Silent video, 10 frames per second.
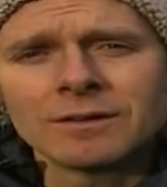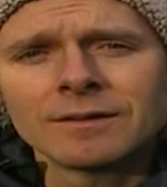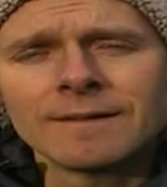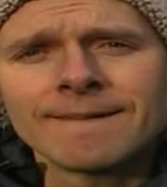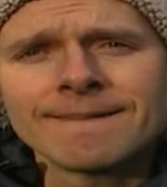
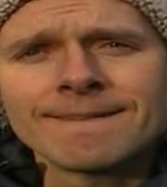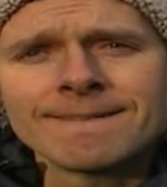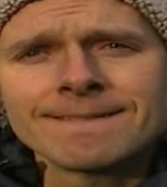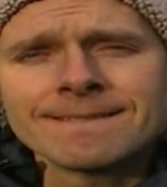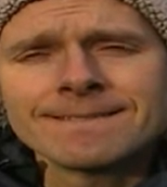
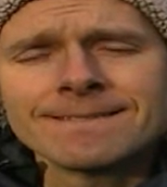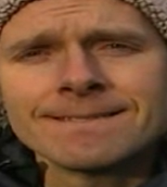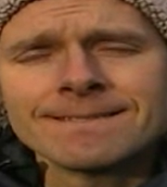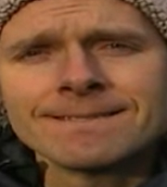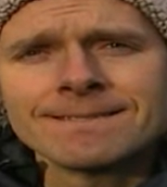
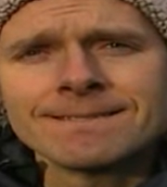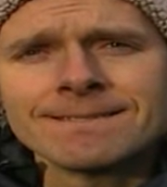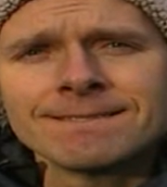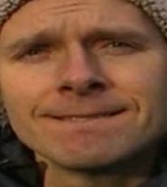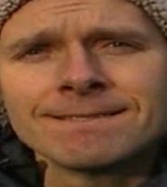
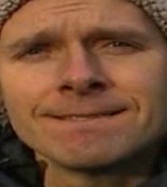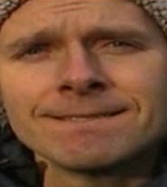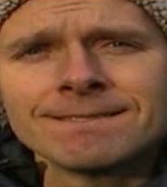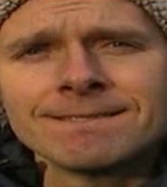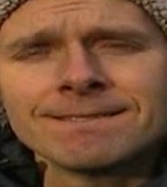
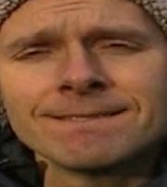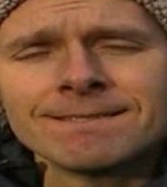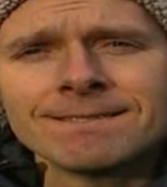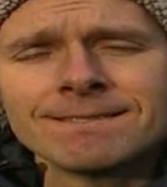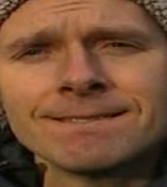
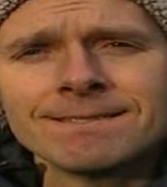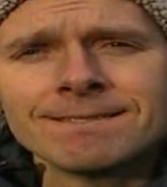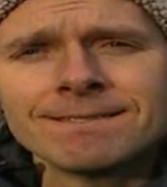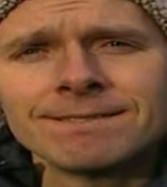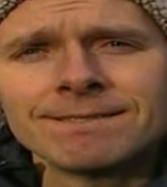
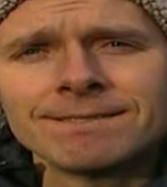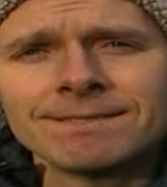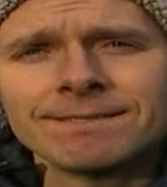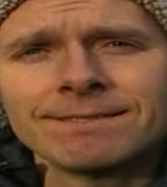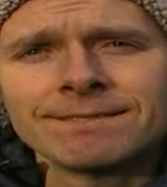
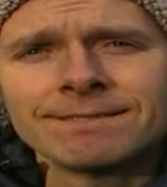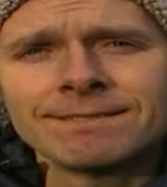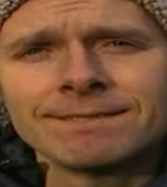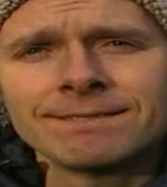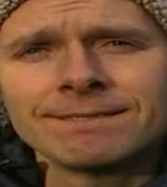
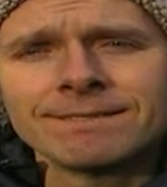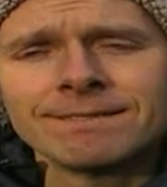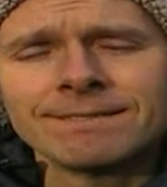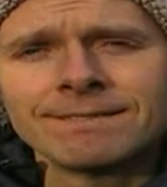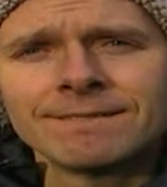
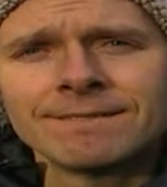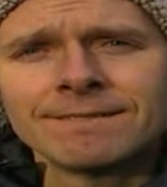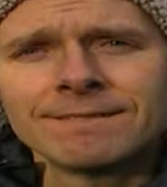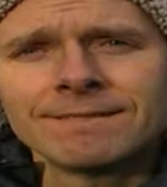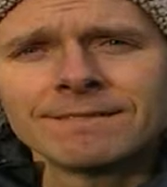
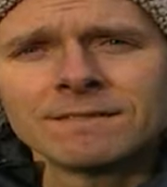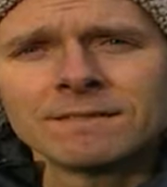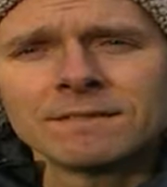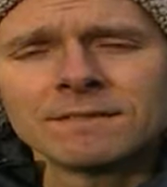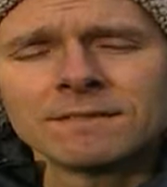
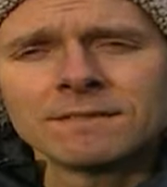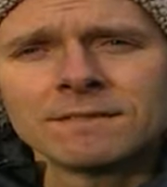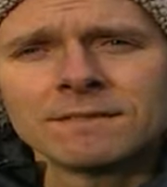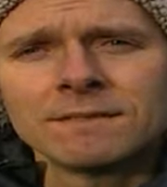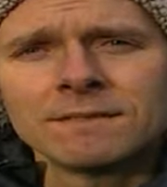
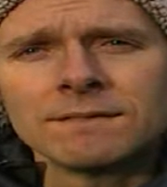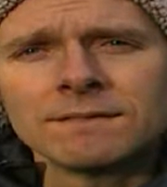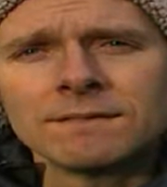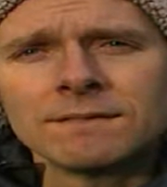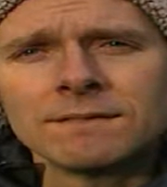
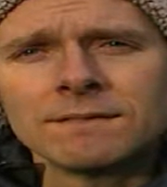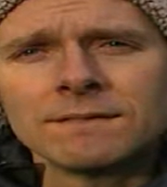(silence)